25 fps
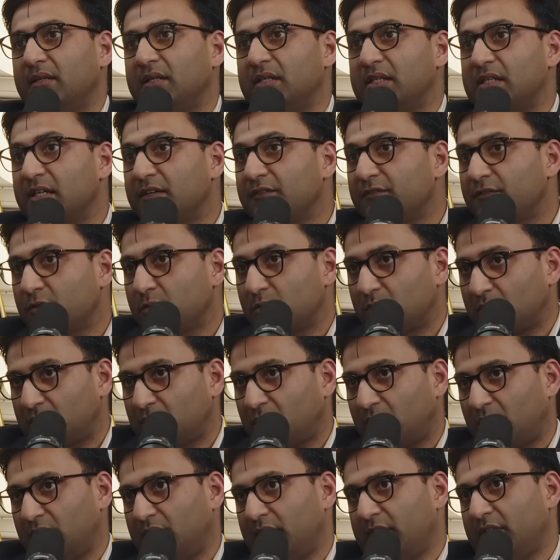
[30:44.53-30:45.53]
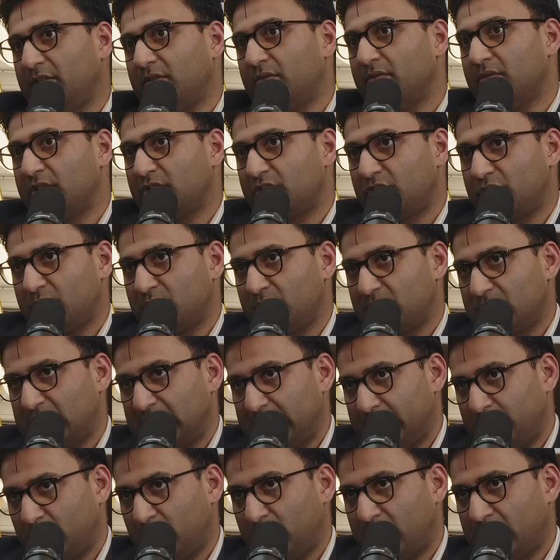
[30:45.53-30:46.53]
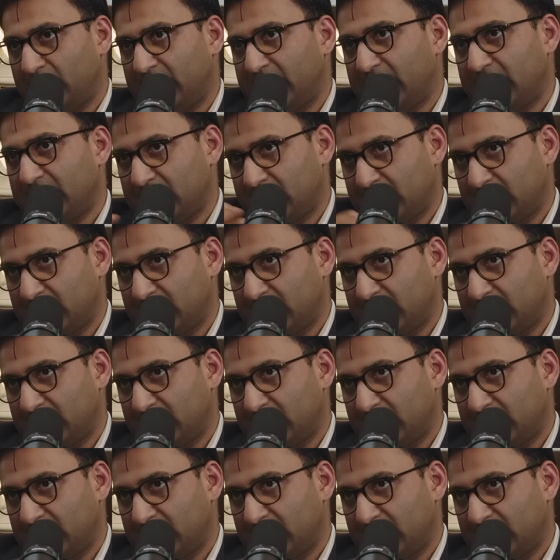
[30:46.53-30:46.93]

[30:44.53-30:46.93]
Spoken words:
give you $1 and you issue a stablecoin against